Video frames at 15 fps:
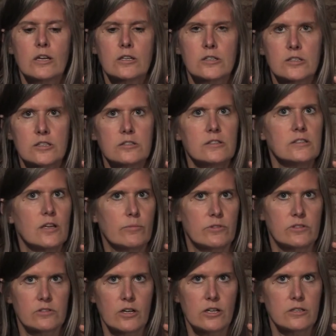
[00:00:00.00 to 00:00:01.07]
clearly
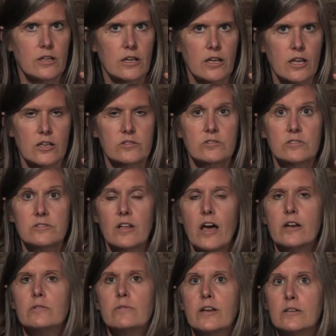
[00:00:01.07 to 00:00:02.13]
demonstrating that cancer is
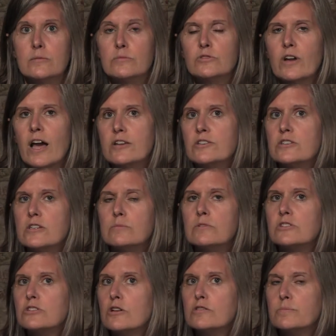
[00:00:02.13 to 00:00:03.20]
not a random tragedy
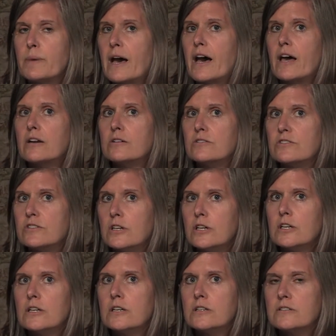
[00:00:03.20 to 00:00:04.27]
but shows patterns
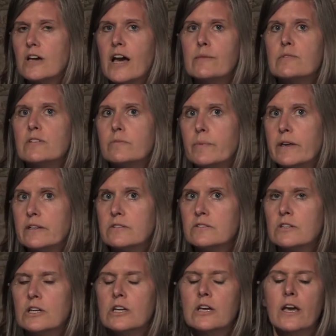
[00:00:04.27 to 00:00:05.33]
in time and space.